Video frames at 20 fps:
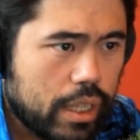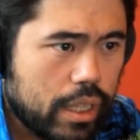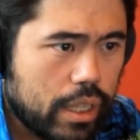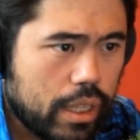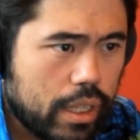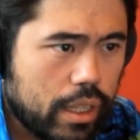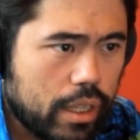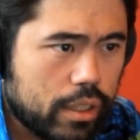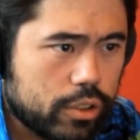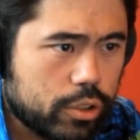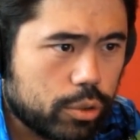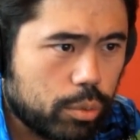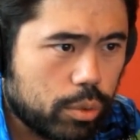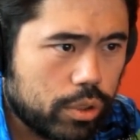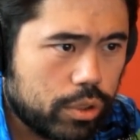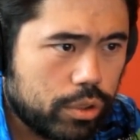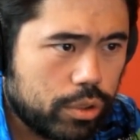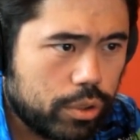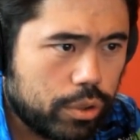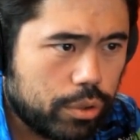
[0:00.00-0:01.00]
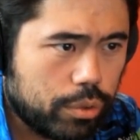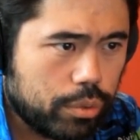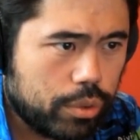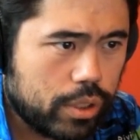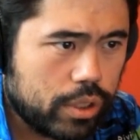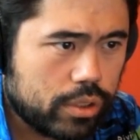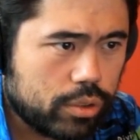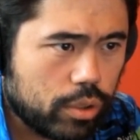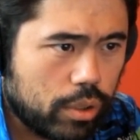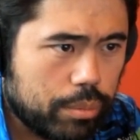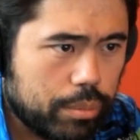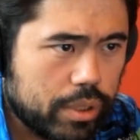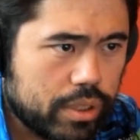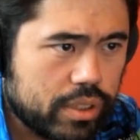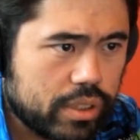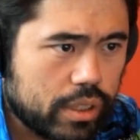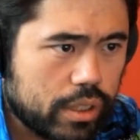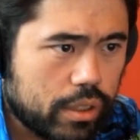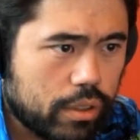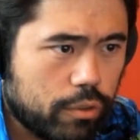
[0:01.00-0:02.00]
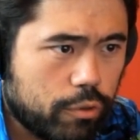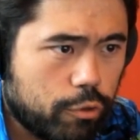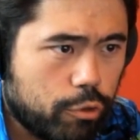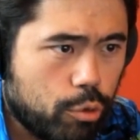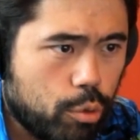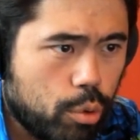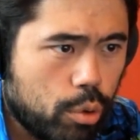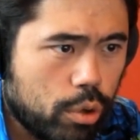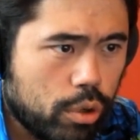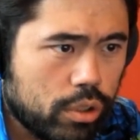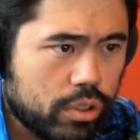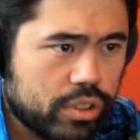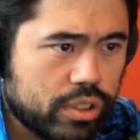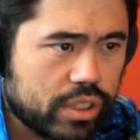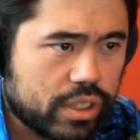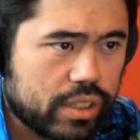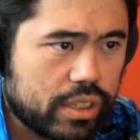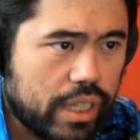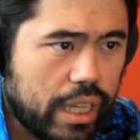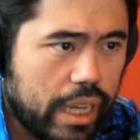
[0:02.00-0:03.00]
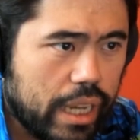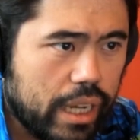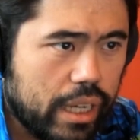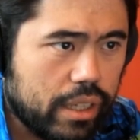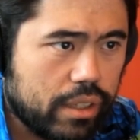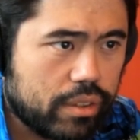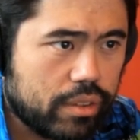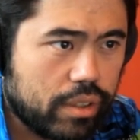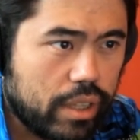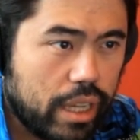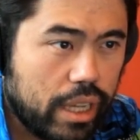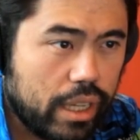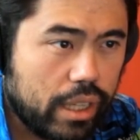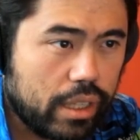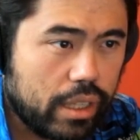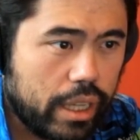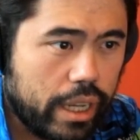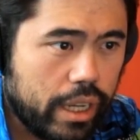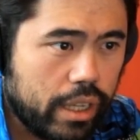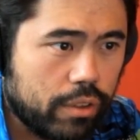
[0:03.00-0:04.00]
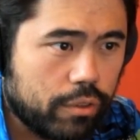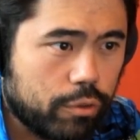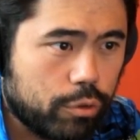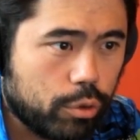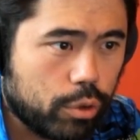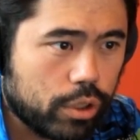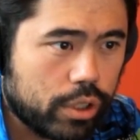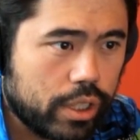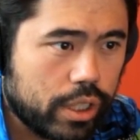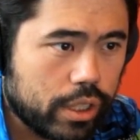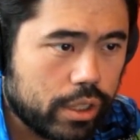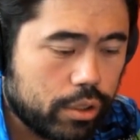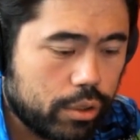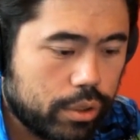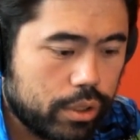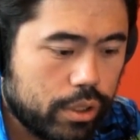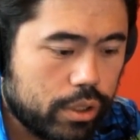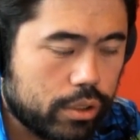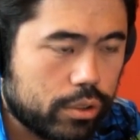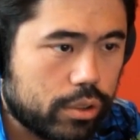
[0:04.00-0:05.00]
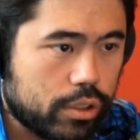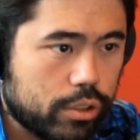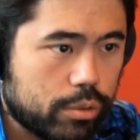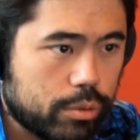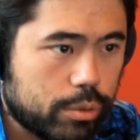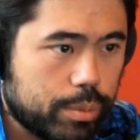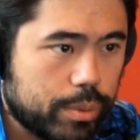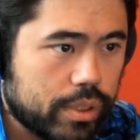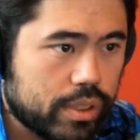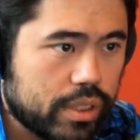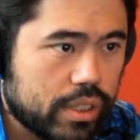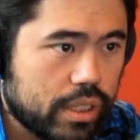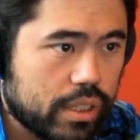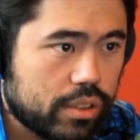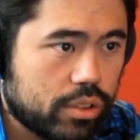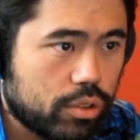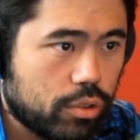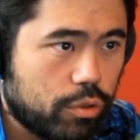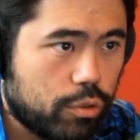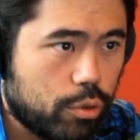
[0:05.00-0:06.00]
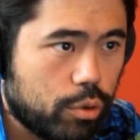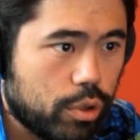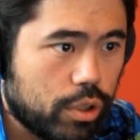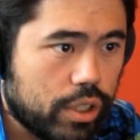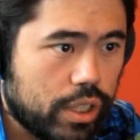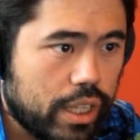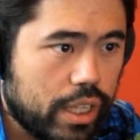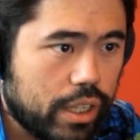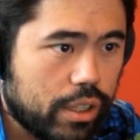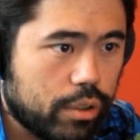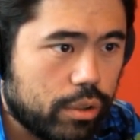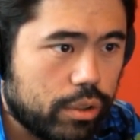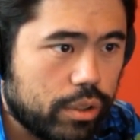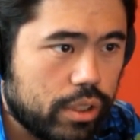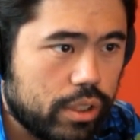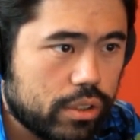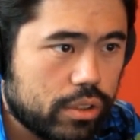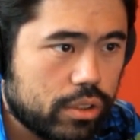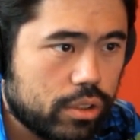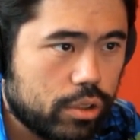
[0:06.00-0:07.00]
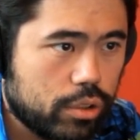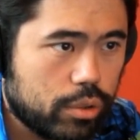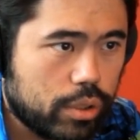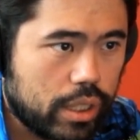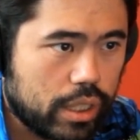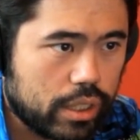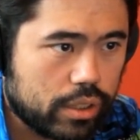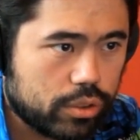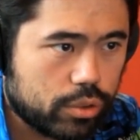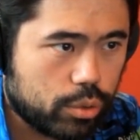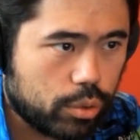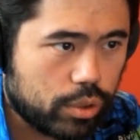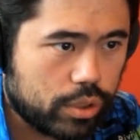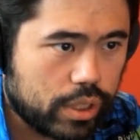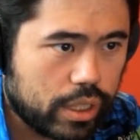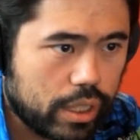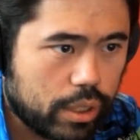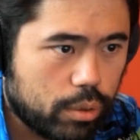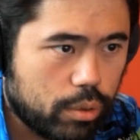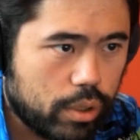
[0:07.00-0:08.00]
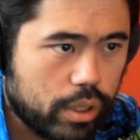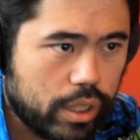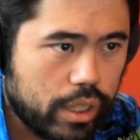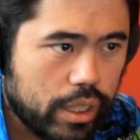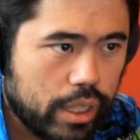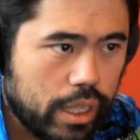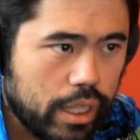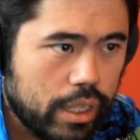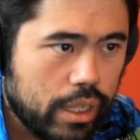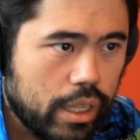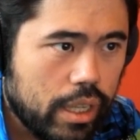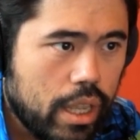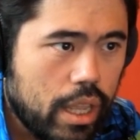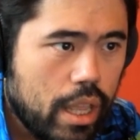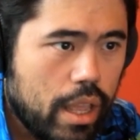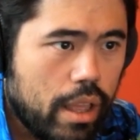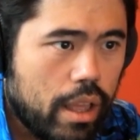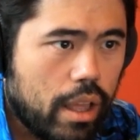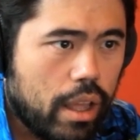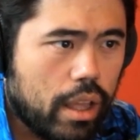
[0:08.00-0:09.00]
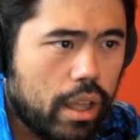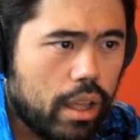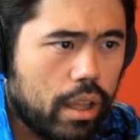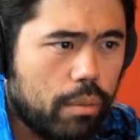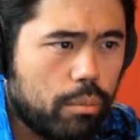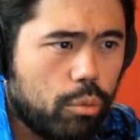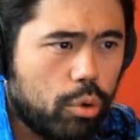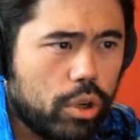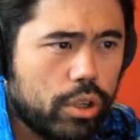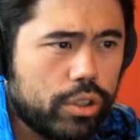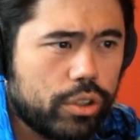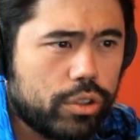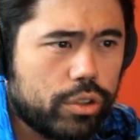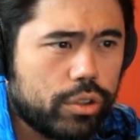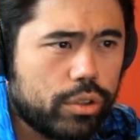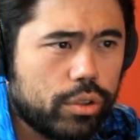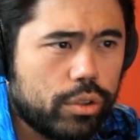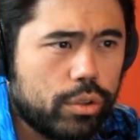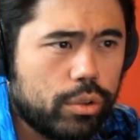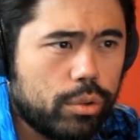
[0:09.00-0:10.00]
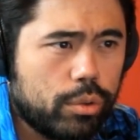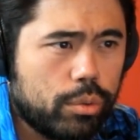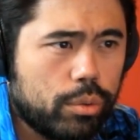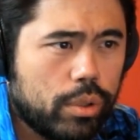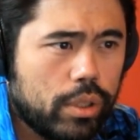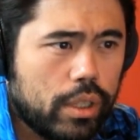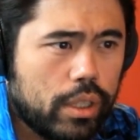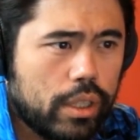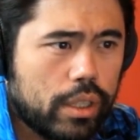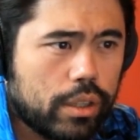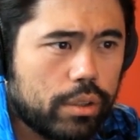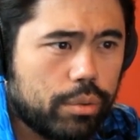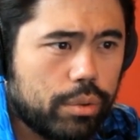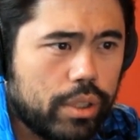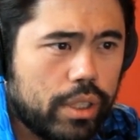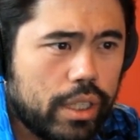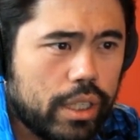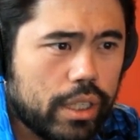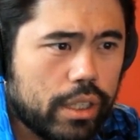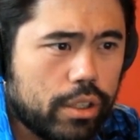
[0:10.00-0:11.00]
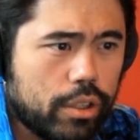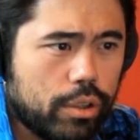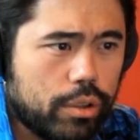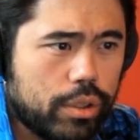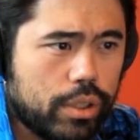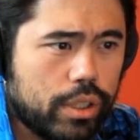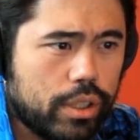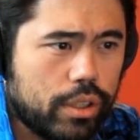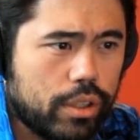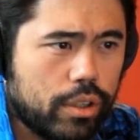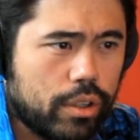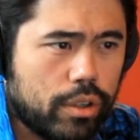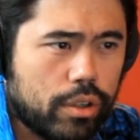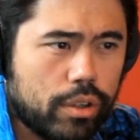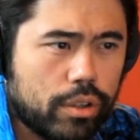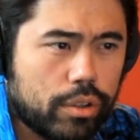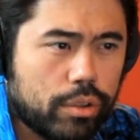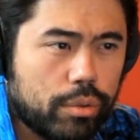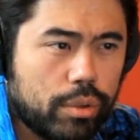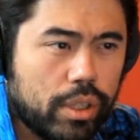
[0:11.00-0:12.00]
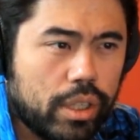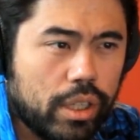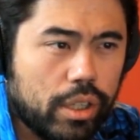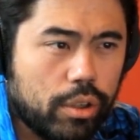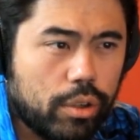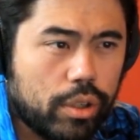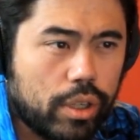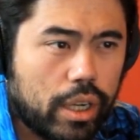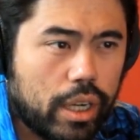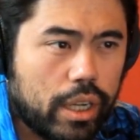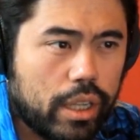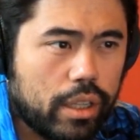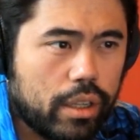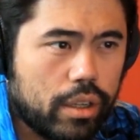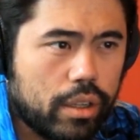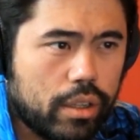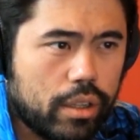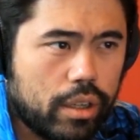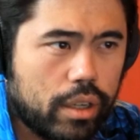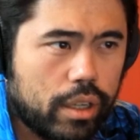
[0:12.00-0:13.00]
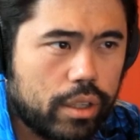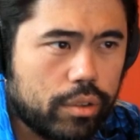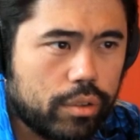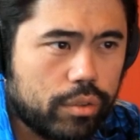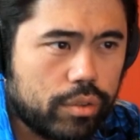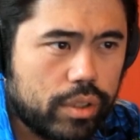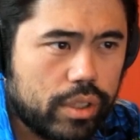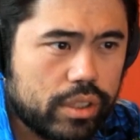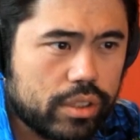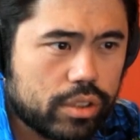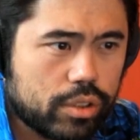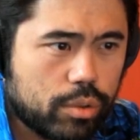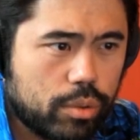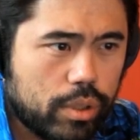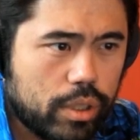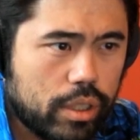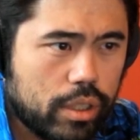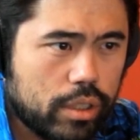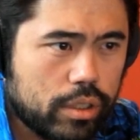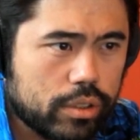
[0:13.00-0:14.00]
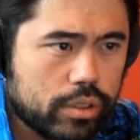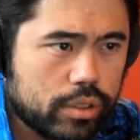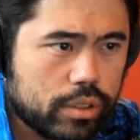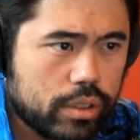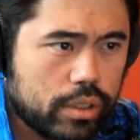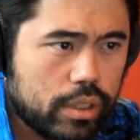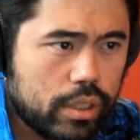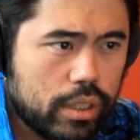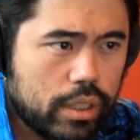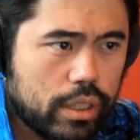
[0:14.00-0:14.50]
Uh, so one, two, three, so I'm missing four, six, eight. Eight, eight and four can't go here, so this must be six. So four and eight go in these two, can't sort that quite yet. Um, one, two, three can't go here. Three can go in either of these squares.